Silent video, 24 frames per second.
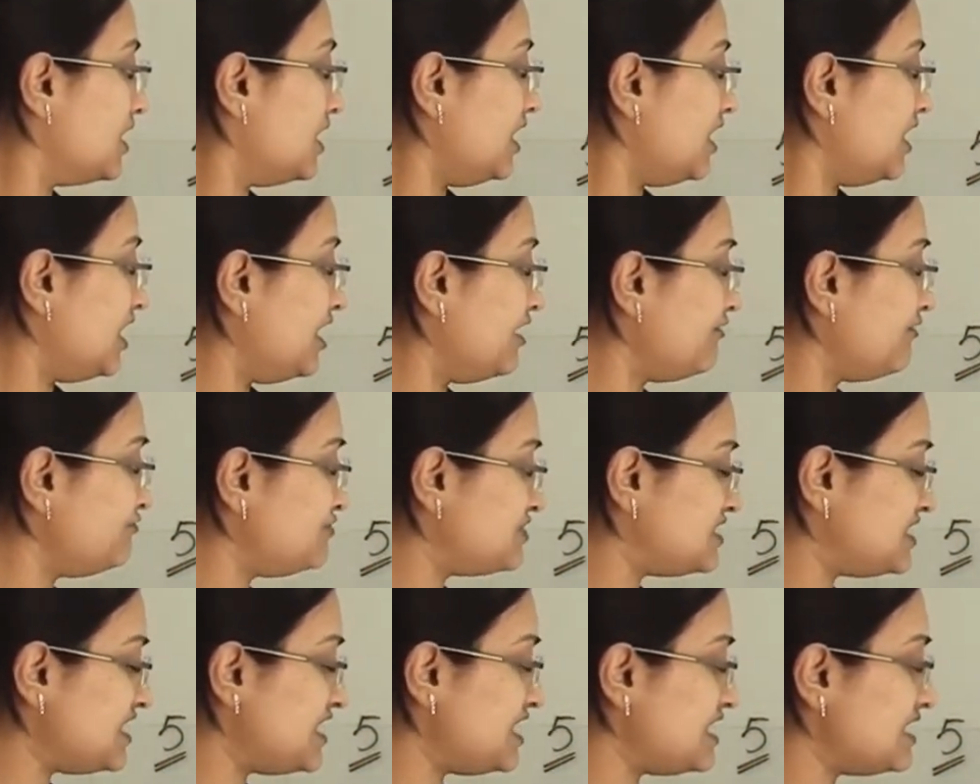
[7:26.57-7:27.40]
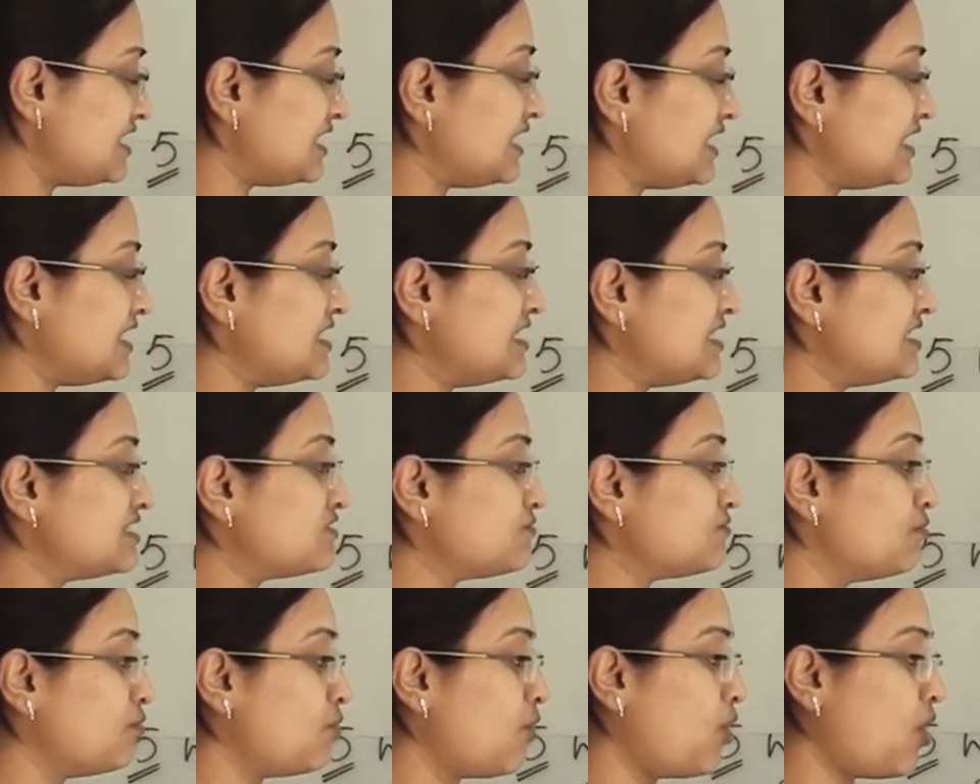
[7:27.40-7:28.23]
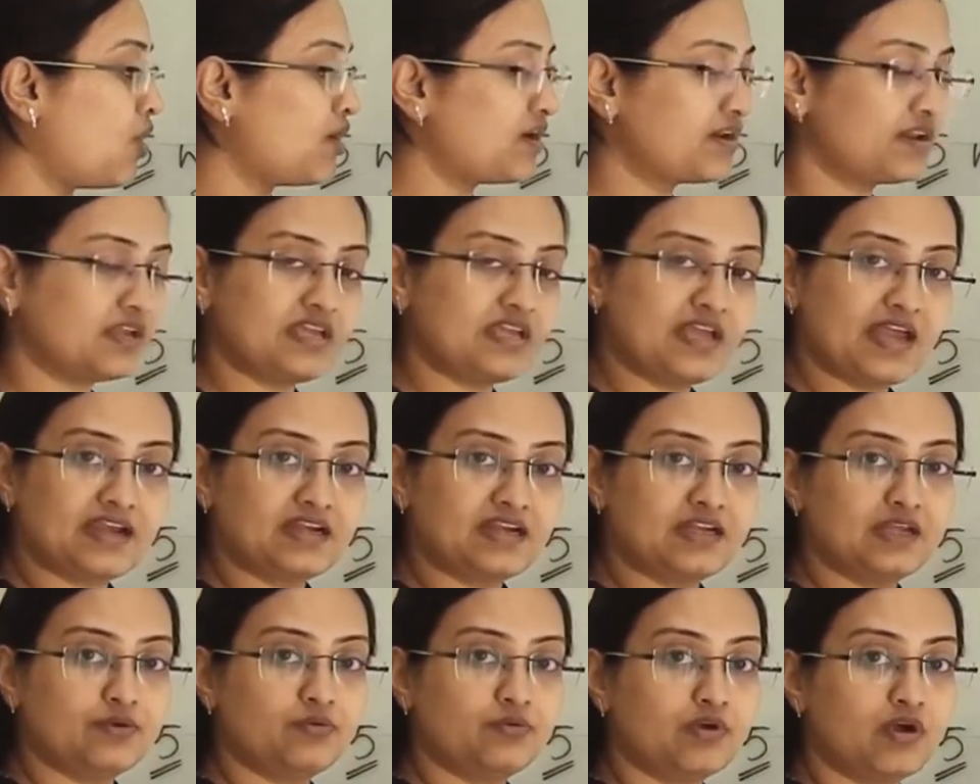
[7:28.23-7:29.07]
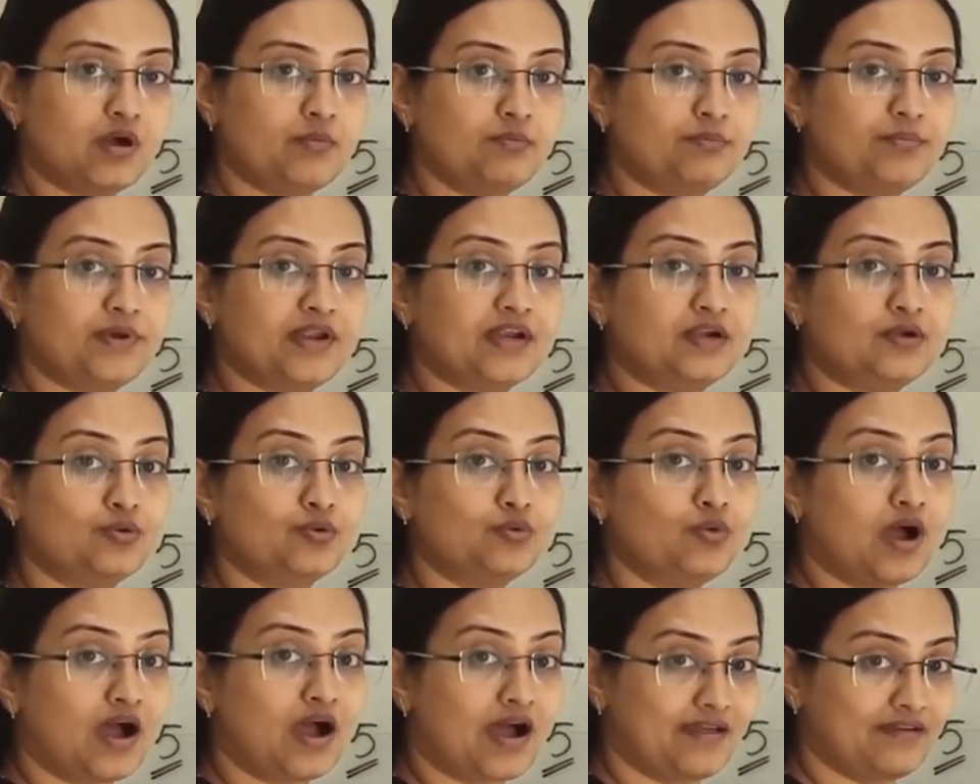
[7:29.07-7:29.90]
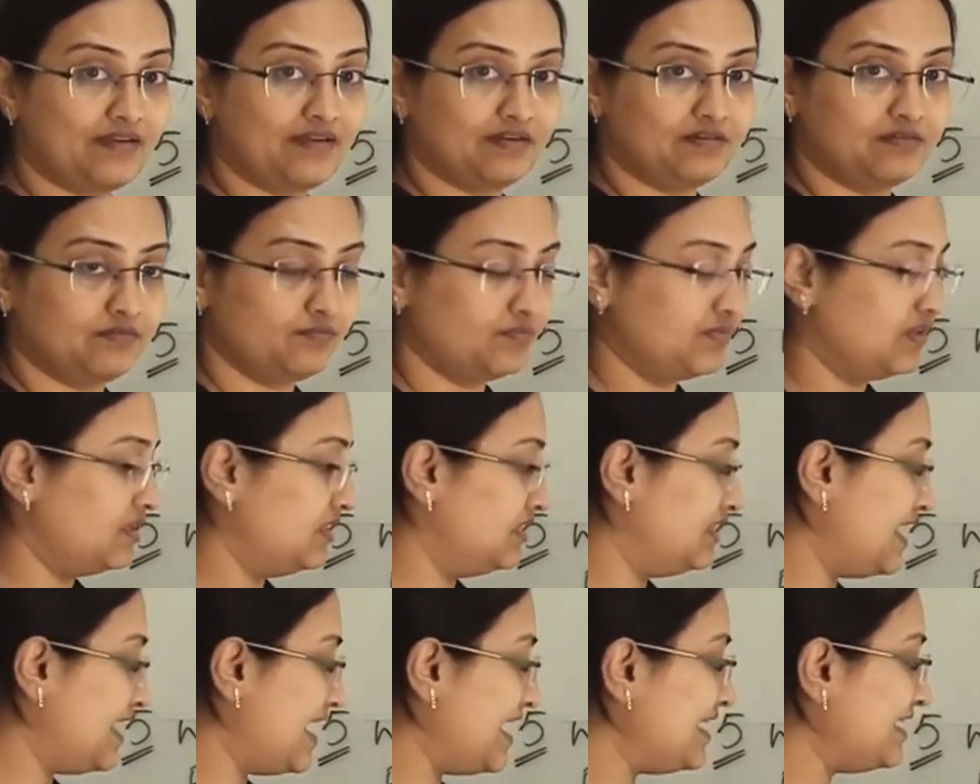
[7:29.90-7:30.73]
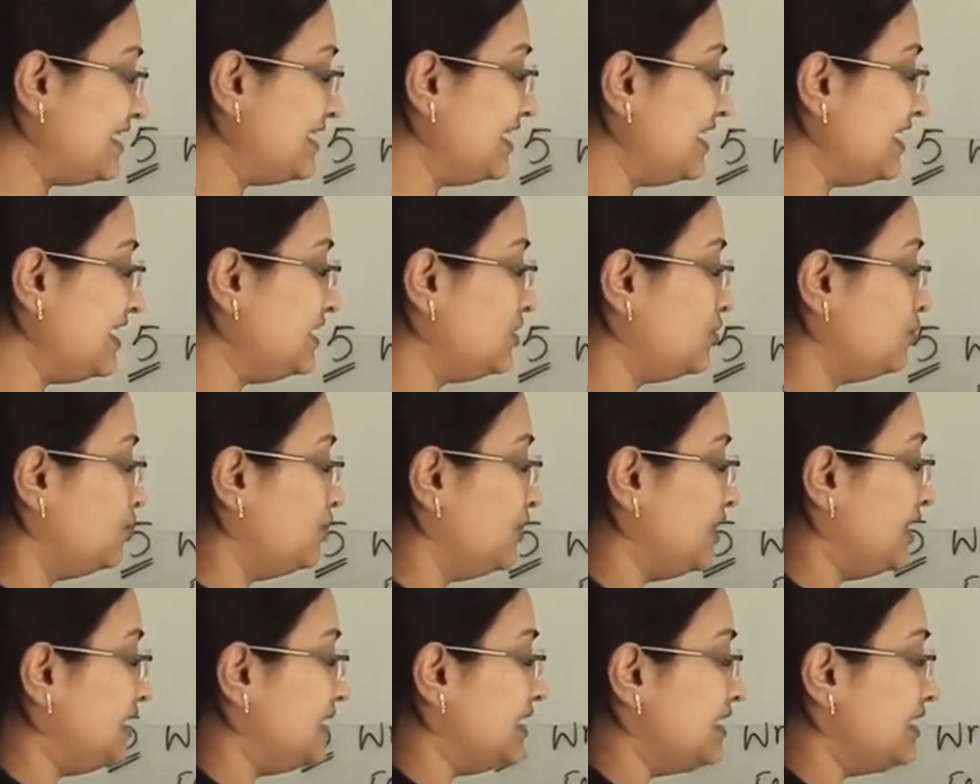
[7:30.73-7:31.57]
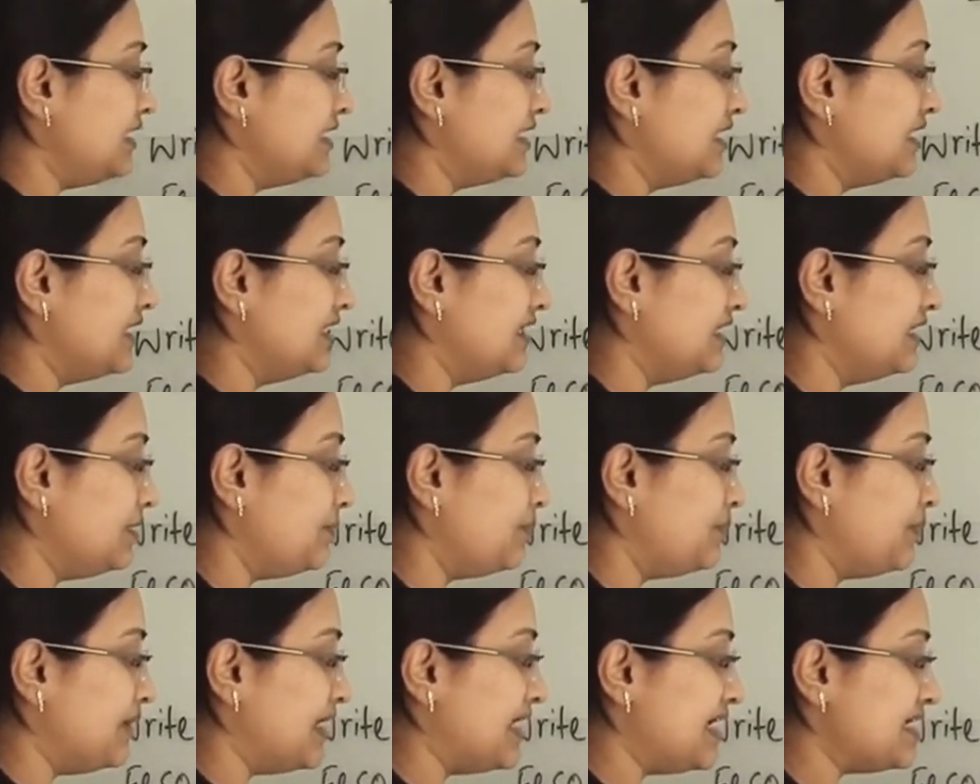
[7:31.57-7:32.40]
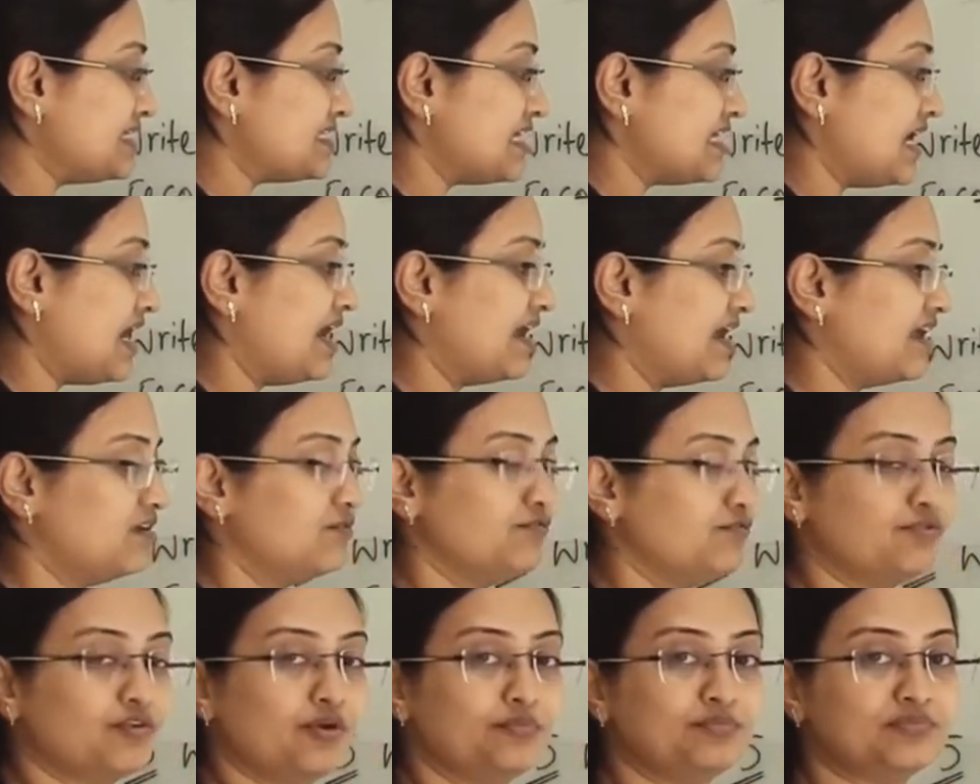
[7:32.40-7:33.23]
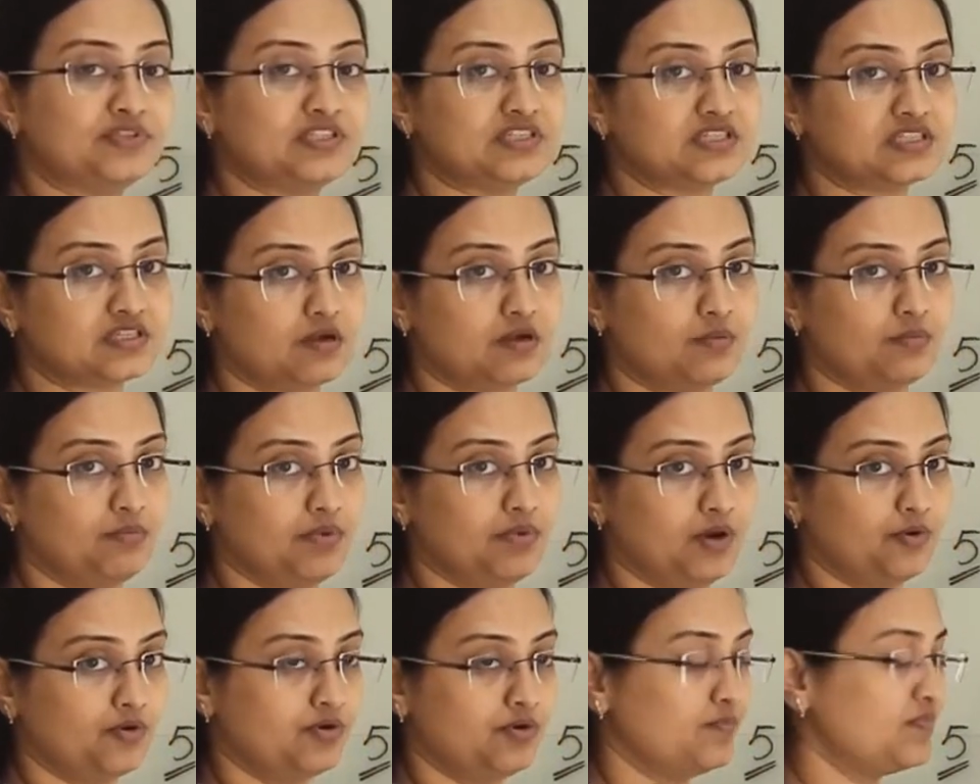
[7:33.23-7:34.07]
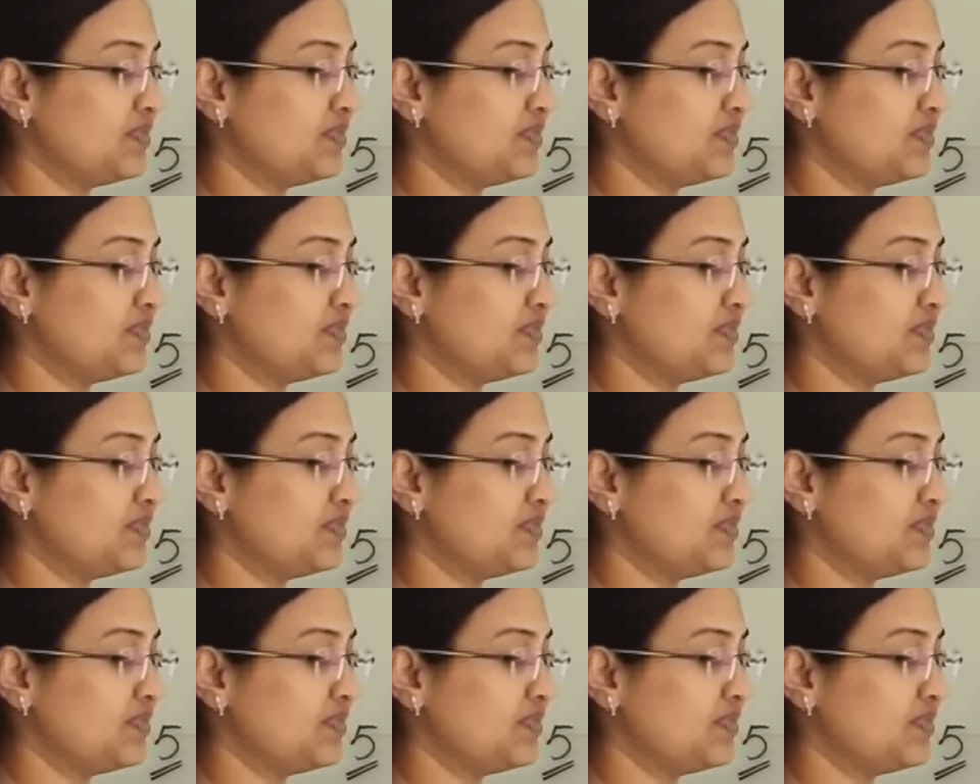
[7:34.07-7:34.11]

If zinc is more reactive compared to iron, then it will replace iron from this compound.